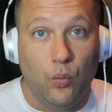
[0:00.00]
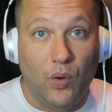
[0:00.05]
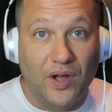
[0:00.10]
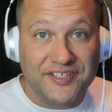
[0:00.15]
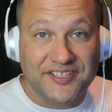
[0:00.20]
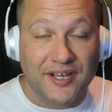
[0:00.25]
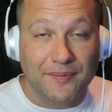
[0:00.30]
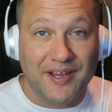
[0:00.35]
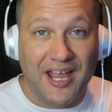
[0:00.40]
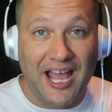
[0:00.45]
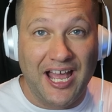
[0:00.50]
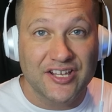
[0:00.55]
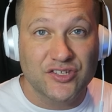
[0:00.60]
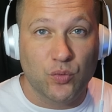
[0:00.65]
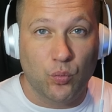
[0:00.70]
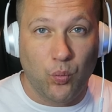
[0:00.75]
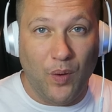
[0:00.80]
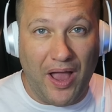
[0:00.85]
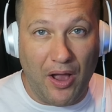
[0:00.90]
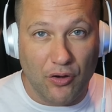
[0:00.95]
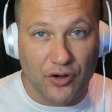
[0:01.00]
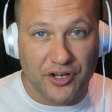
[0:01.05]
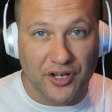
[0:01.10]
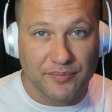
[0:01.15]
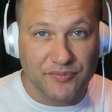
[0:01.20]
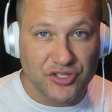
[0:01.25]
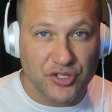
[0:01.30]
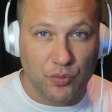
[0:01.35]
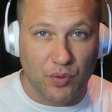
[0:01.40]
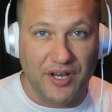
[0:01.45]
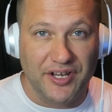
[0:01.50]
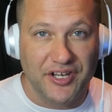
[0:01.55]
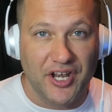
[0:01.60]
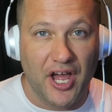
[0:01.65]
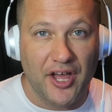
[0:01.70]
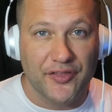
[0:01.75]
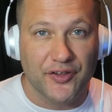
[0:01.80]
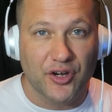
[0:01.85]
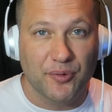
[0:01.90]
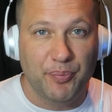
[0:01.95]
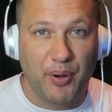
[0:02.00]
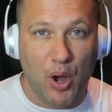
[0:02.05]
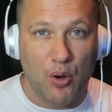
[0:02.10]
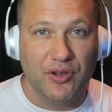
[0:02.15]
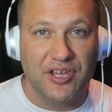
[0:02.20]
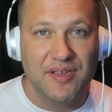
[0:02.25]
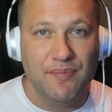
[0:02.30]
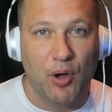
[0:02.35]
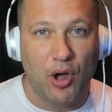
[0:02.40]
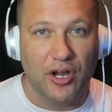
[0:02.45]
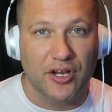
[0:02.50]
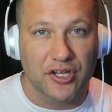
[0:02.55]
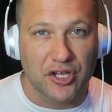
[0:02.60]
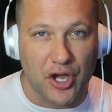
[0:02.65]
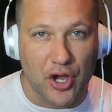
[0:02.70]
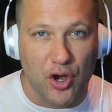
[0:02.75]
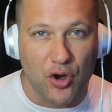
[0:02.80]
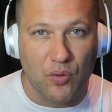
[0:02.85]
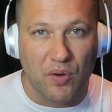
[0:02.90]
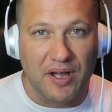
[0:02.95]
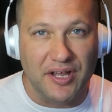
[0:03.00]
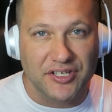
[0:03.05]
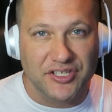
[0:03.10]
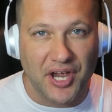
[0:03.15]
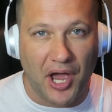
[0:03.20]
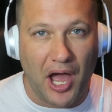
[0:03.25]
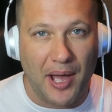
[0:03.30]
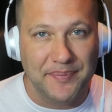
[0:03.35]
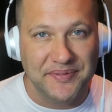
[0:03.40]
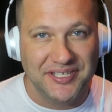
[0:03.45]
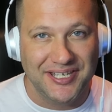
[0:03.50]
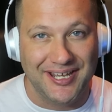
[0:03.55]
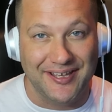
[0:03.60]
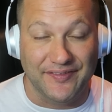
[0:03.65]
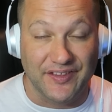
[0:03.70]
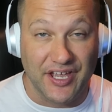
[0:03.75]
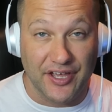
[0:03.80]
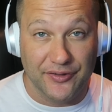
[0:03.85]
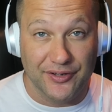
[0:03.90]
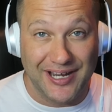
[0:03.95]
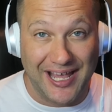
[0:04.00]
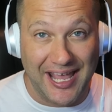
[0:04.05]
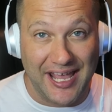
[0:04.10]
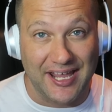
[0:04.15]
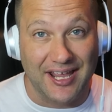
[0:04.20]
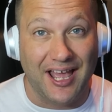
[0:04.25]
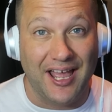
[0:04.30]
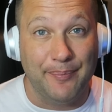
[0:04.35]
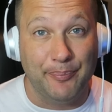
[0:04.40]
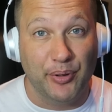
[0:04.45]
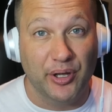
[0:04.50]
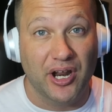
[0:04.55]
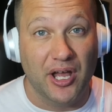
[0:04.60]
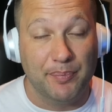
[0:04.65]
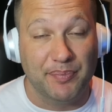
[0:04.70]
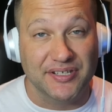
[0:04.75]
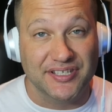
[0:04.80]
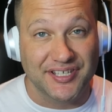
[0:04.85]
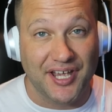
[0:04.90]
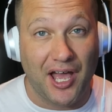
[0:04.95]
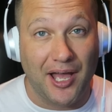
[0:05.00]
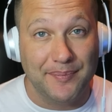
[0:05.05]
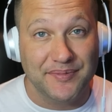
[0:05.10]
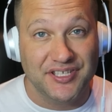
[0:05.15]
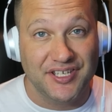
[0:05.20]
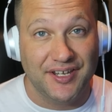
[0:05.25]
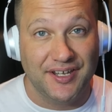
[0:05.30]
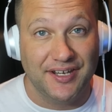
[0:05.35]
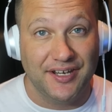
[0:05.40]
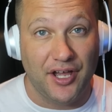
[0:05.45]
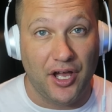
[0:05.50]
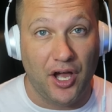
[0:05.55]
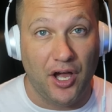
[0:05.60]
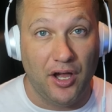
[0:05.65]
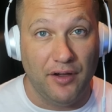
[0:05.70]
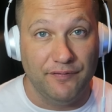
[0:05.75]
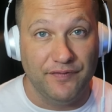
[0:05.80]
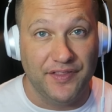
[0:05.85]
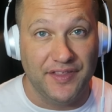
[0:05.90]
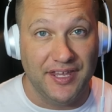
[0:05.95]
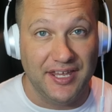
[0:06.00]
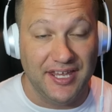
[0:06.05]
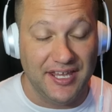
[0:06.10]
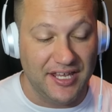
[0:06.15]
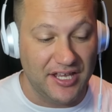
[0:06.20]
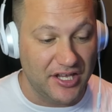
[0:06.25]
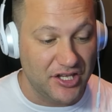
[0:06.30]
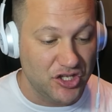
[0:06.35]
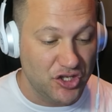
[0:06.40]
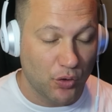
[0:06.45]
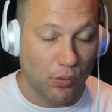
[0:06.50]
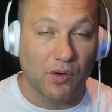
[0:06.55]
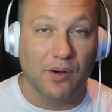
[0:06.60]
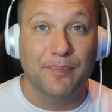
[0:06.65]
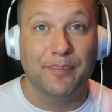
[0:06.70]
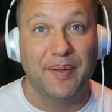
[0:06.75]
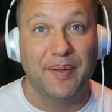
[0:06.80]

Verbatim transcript: What's up, guys? Welcome to another Pokemon Go Top 10. The other day, I put up a top 10 of the your